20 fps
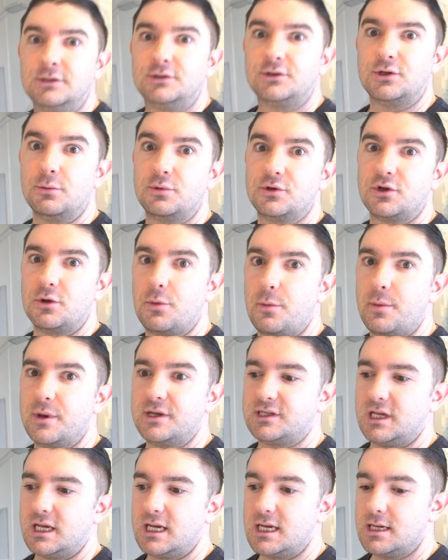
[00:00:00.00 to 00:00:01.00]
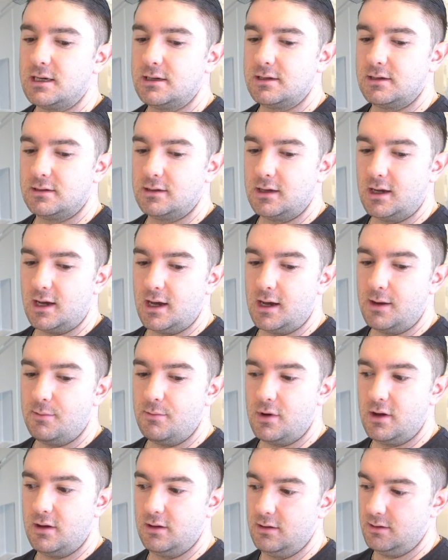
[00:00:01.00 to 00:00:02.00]
Super, super busy.
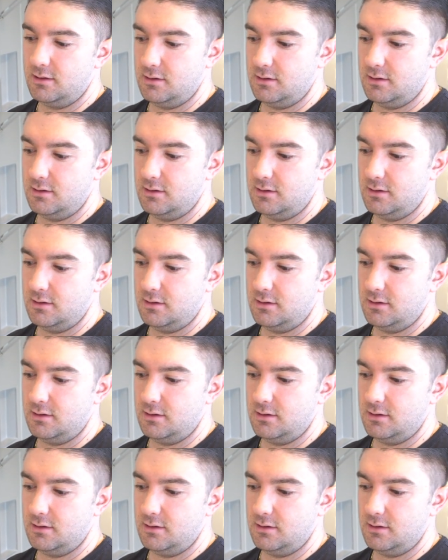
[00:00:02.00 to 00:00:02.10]
Um,